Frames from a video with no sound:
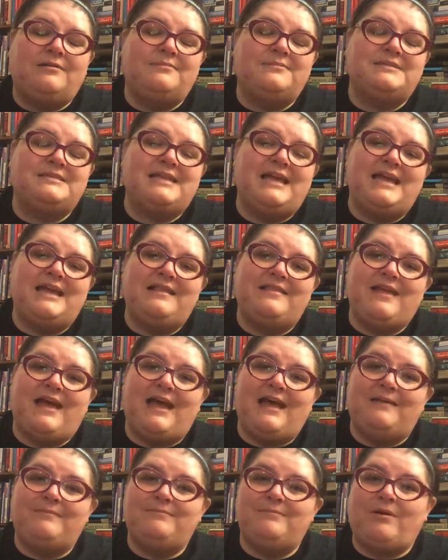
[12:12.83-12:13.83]
saying
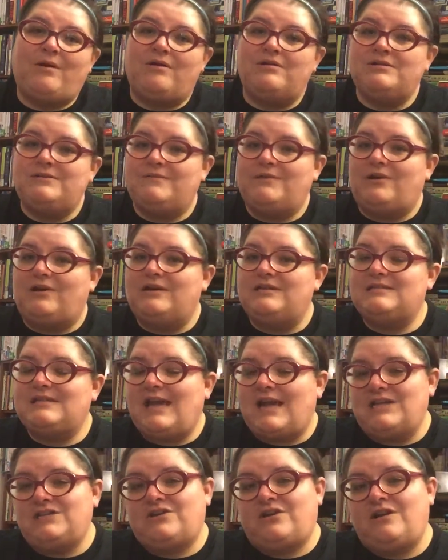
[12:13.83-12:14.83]
that parts of it are
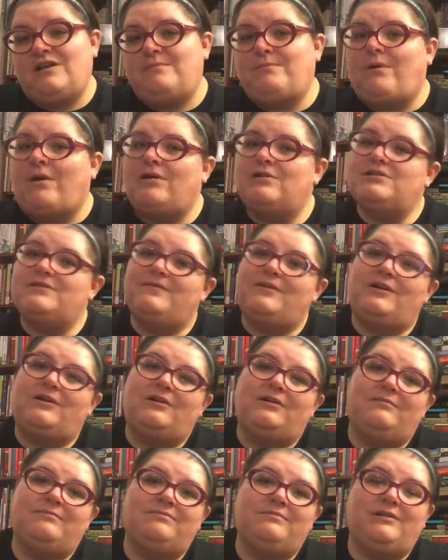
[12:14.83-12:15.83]
exaggerated, parts of it
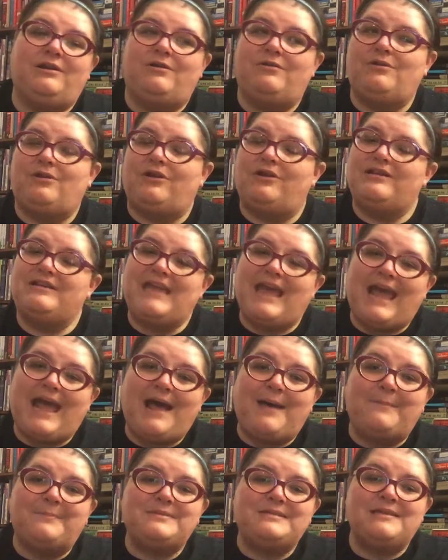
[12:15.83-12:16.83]
are, you know, there are
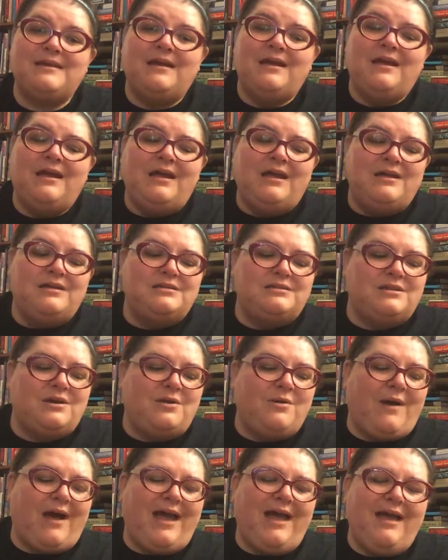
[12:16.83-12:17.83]
gaps.
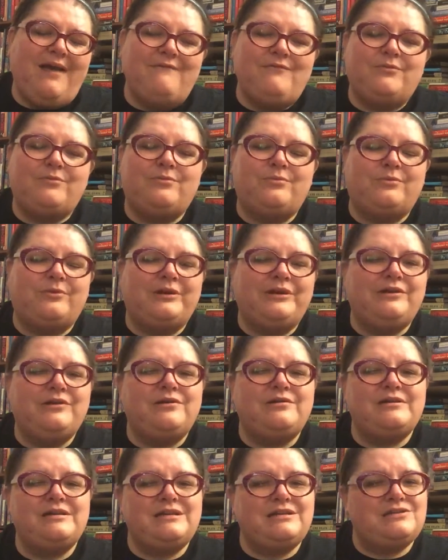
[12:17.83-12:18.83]
So I have a
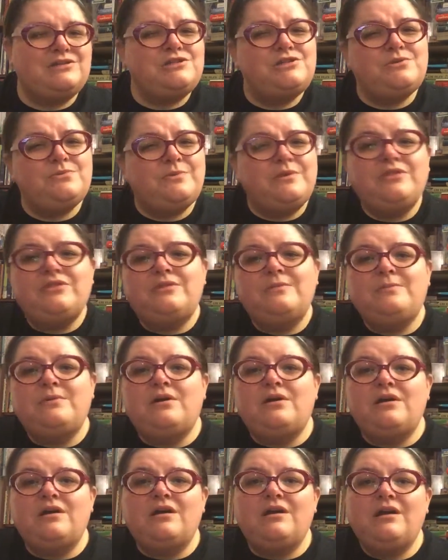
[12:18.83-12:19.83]
real issue with the
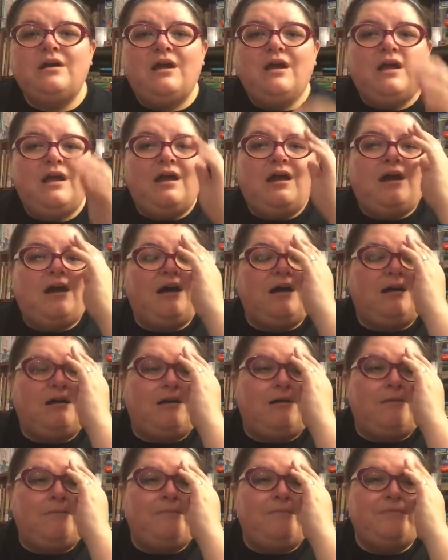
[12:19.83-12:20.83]
book.
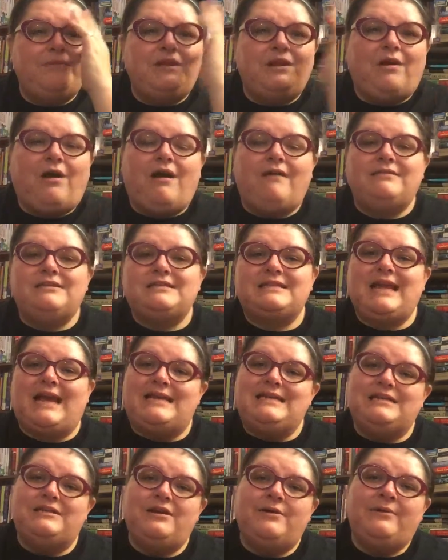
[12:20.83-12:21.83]
You know, obviously
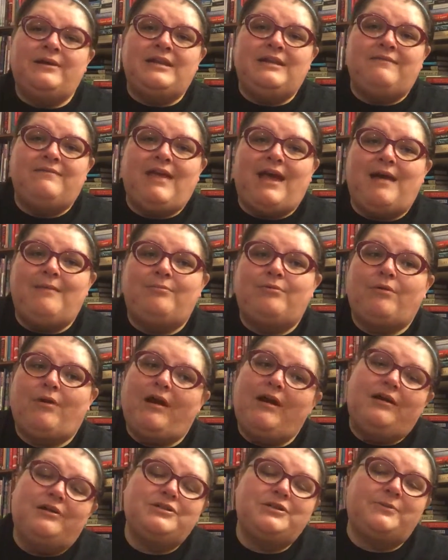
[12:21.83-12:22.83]
I didn't know any of that
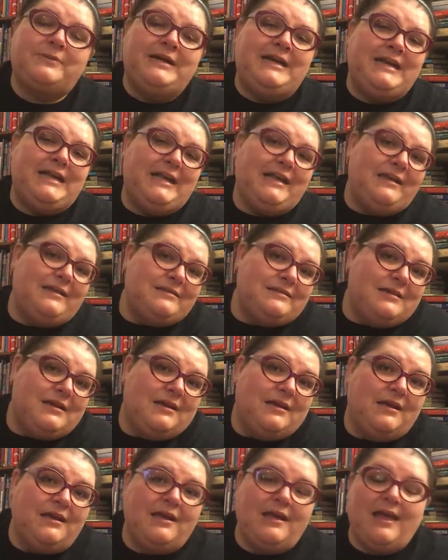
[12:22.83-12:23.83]
prior to reading it,
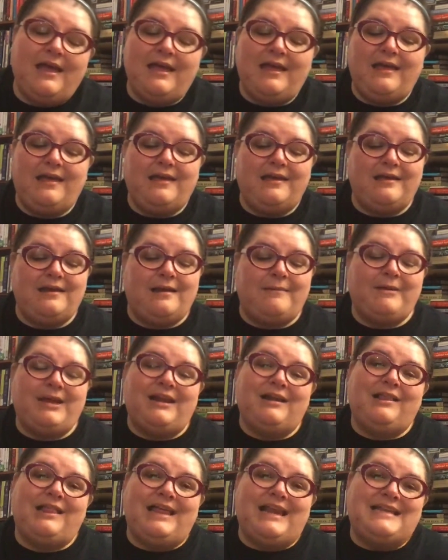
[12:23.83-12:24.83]
and I'm
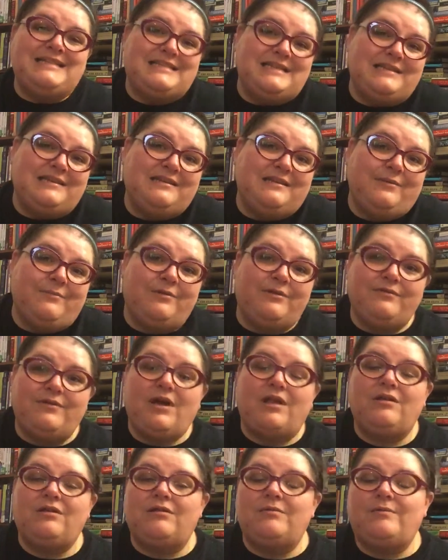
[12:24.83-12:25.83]
kind of glad I didn't. It would have
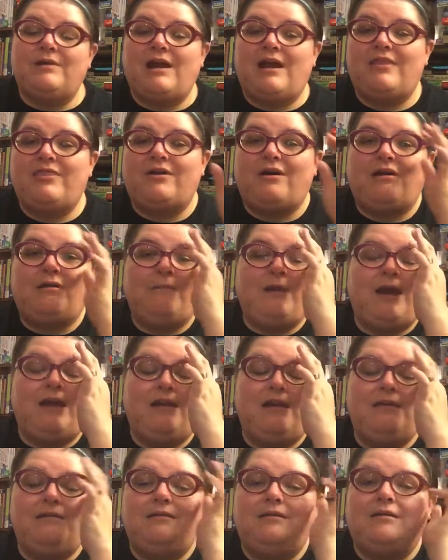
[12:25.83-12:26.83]
colored what I thought
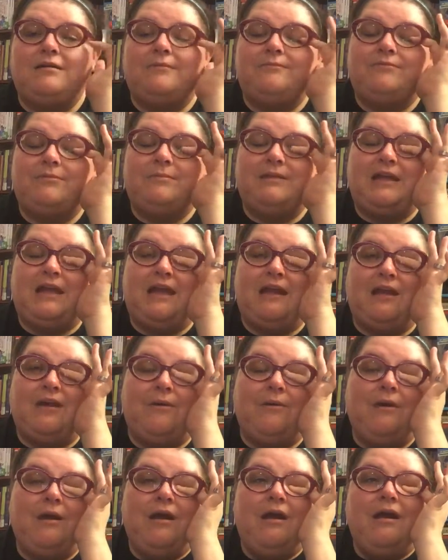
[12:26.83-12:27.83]
about it, from the
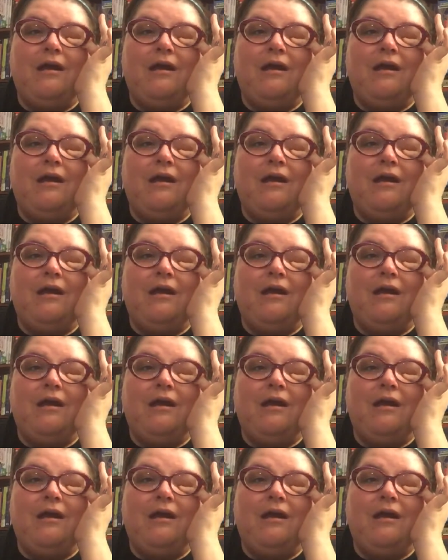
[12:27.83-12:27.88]
get-go.